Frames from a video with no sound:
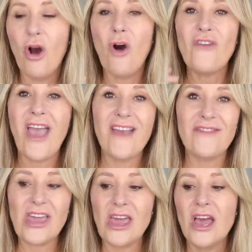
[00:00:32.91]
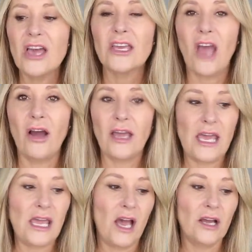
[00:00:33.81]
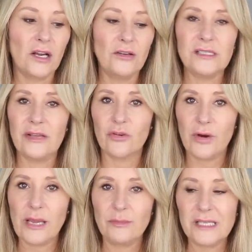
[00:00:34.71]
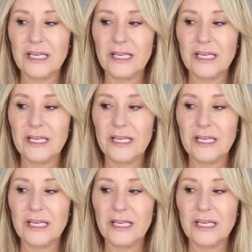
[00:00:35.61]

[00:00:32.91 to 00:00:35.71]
of heavy, gunky, occlusive creams.